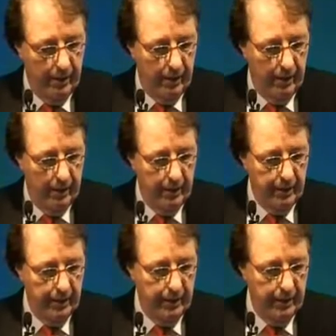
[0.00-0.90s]

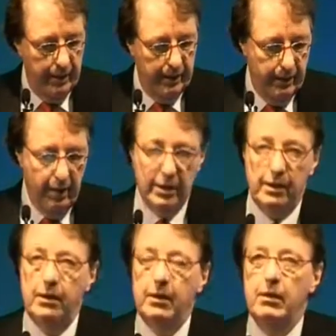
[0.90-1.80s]
that it
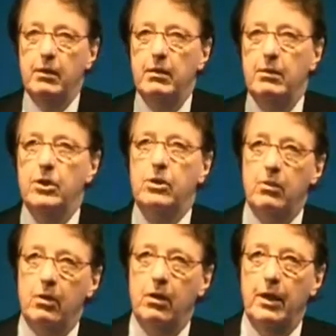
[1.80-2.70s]
does
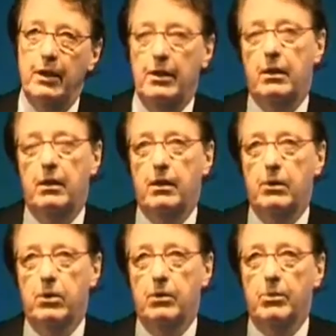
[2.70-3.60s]
destroy
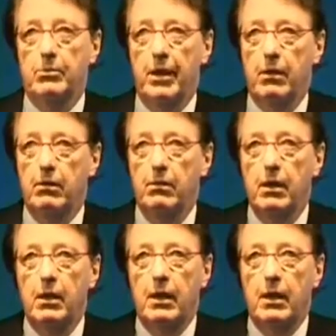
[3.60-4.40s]
normal marrow.